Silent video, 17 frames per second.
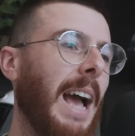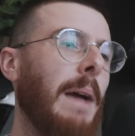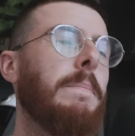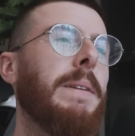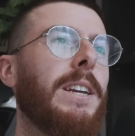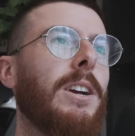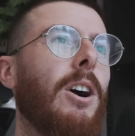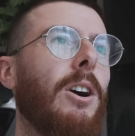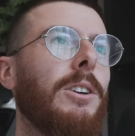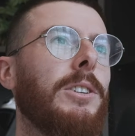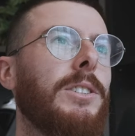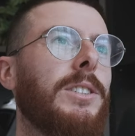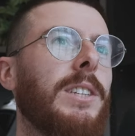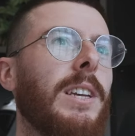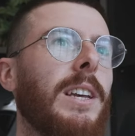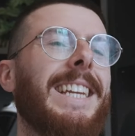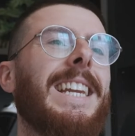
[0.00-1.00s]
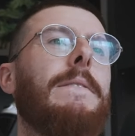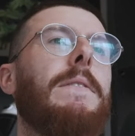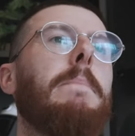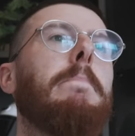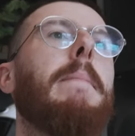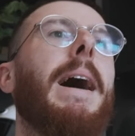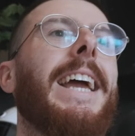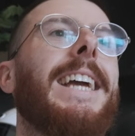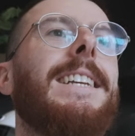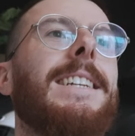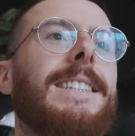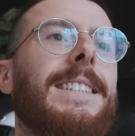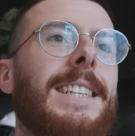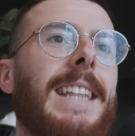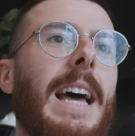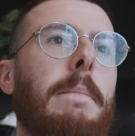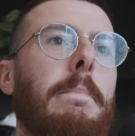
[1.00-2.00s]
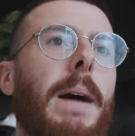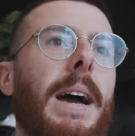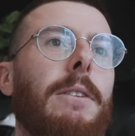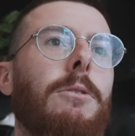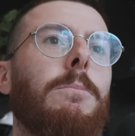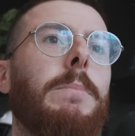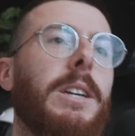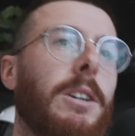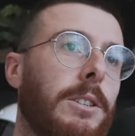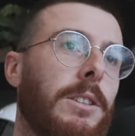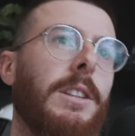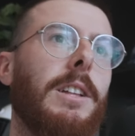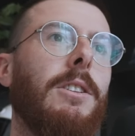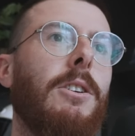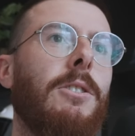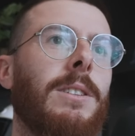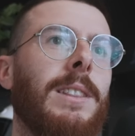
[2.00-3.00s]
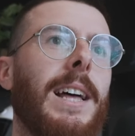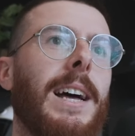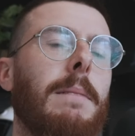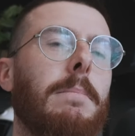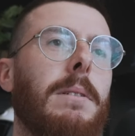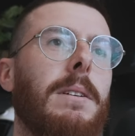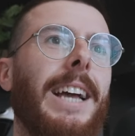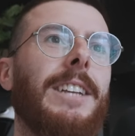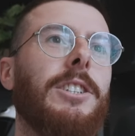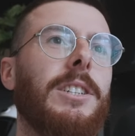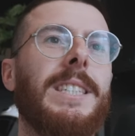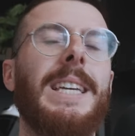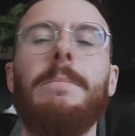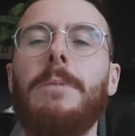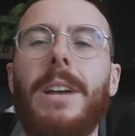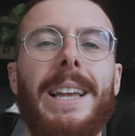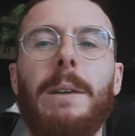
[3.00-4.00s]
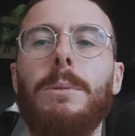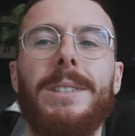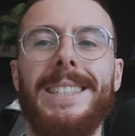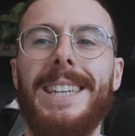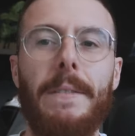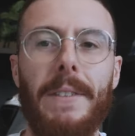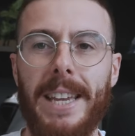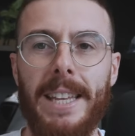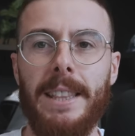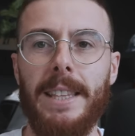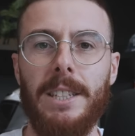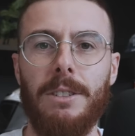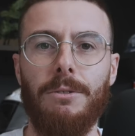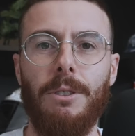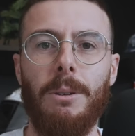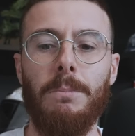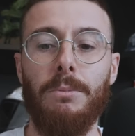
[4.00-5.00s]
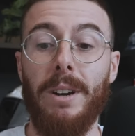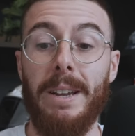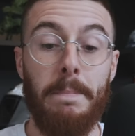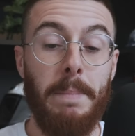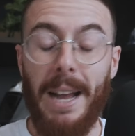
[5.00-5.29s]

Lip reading: And because he never made it to that battle because of the long lap, it just seems like he was never in this Grand Prix.